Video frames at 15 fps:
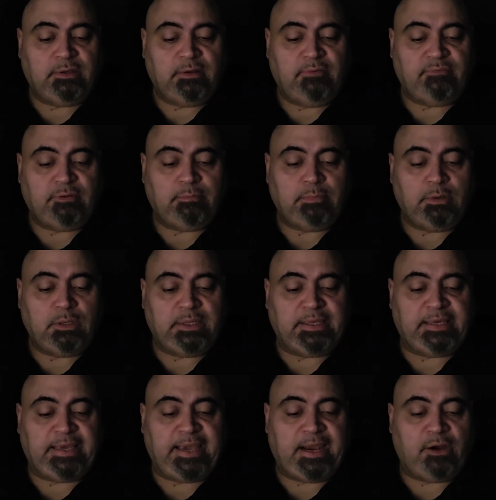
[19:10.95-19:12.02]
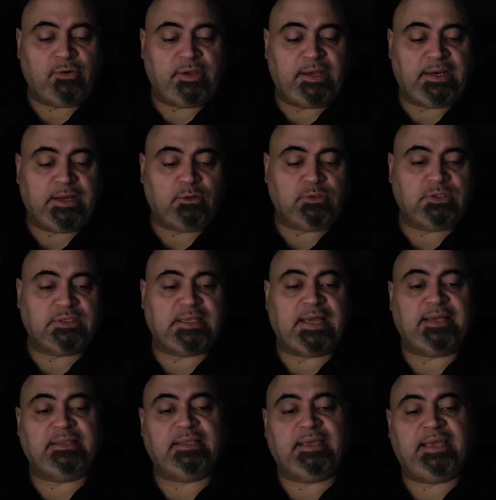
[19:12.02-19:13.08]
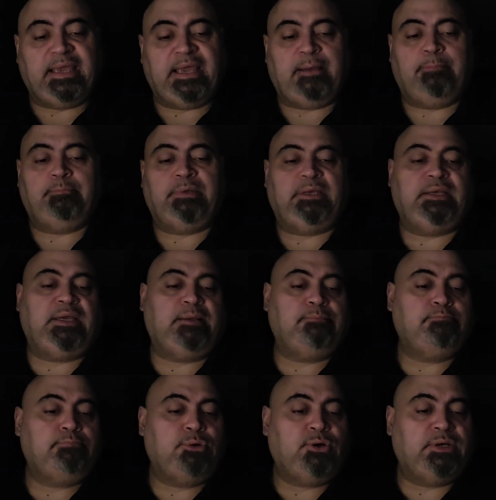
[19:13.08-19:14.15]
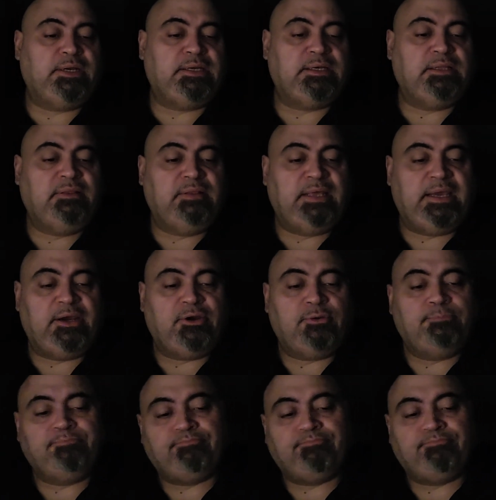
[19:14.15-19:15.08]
of the bull and carry it outside the camp and burn it there,